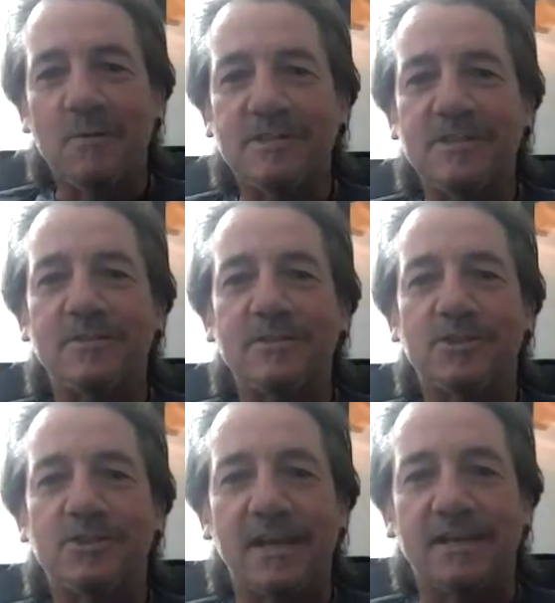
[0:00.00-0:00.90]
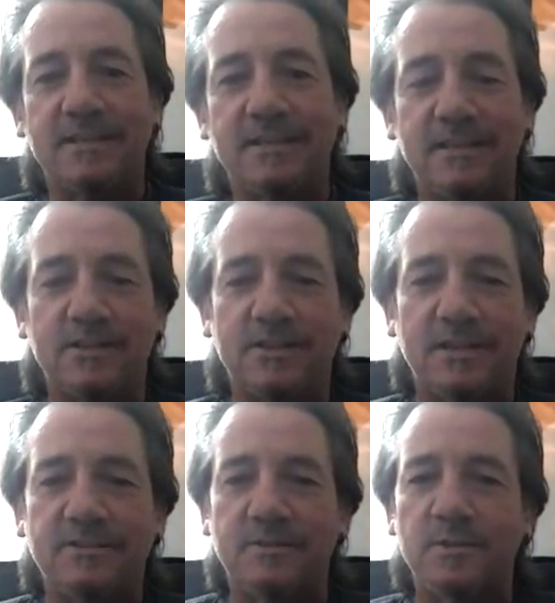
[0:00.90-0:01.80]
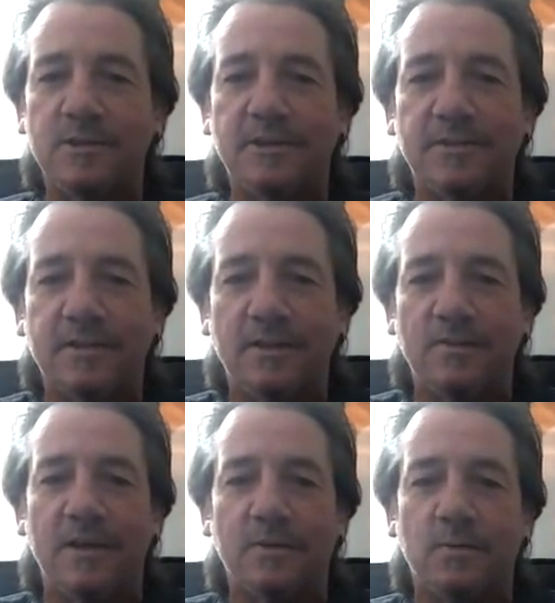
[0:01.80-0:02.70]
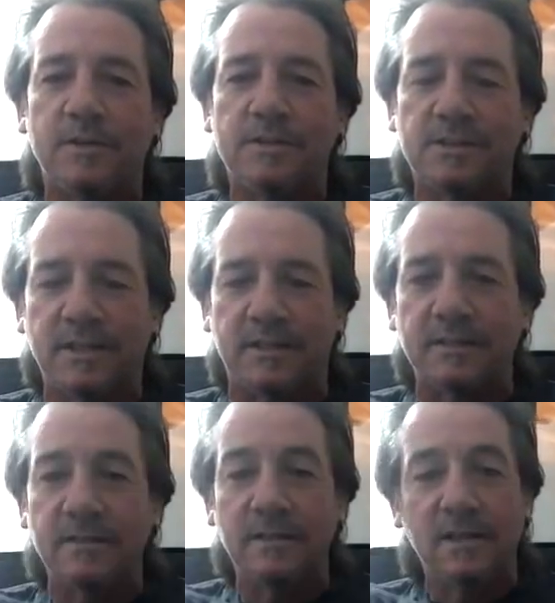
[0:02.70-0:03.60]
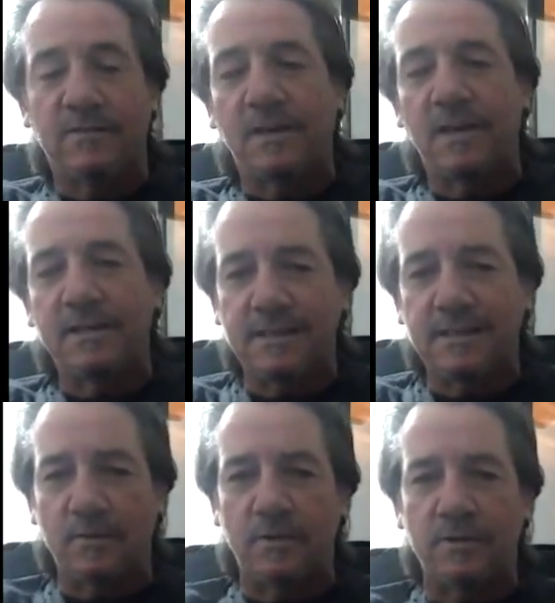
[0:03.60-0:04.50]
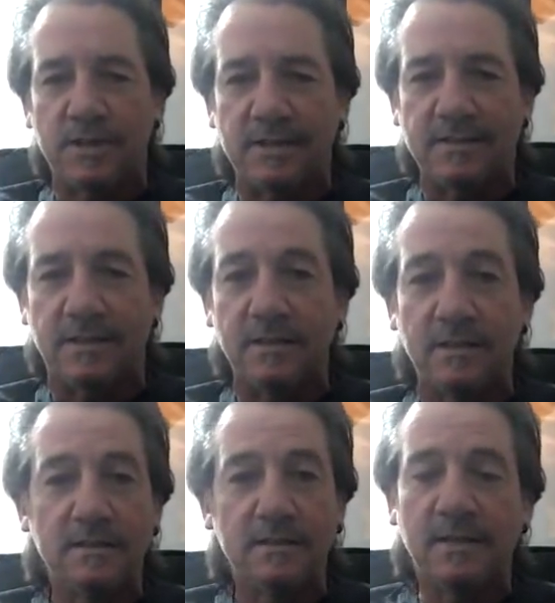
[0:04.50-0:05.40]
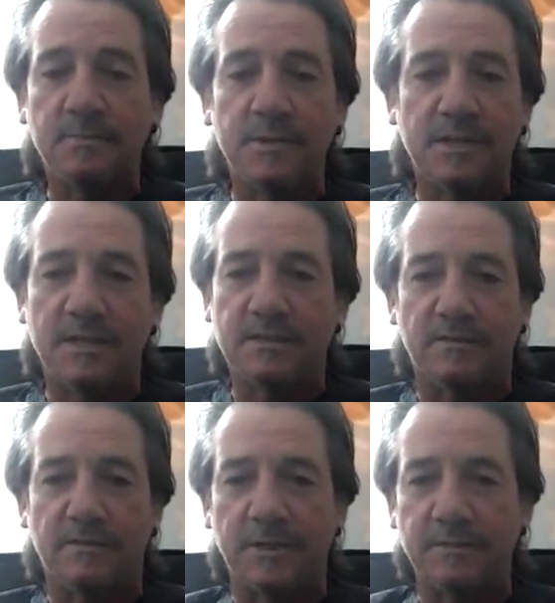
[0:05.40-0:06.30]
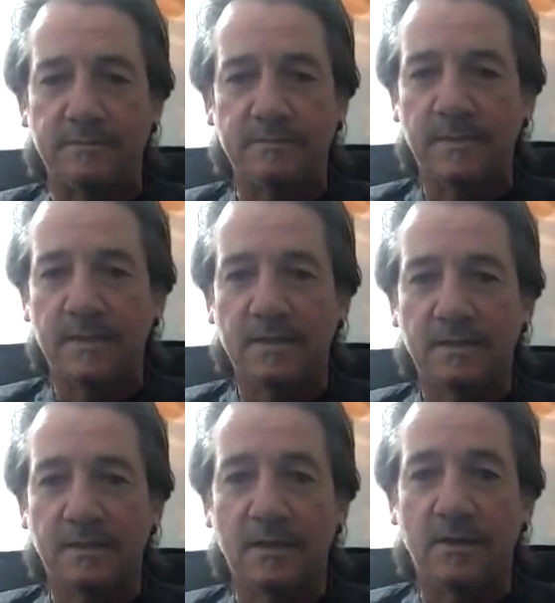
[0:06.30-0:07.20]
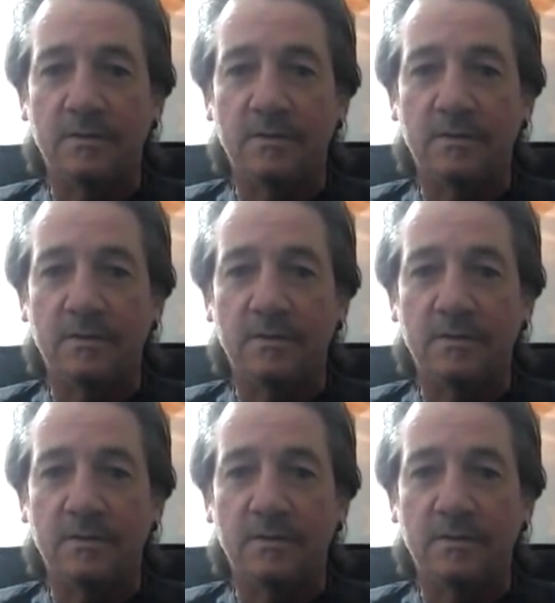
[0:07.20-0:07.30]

going to change. And I just said to him, look, if you don't like what you're seeing, if I let you down on a Saturday, take me shirt off me, you know?